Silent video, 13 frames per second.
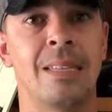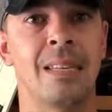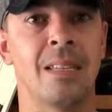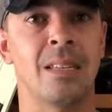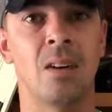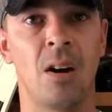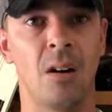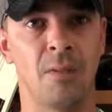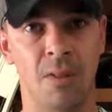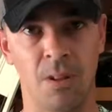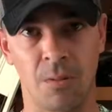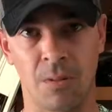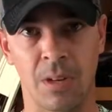things off
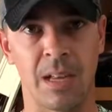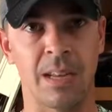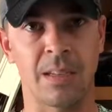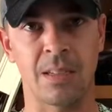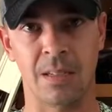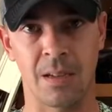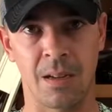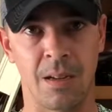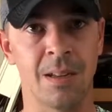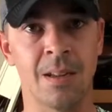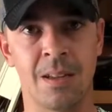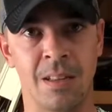and you realize that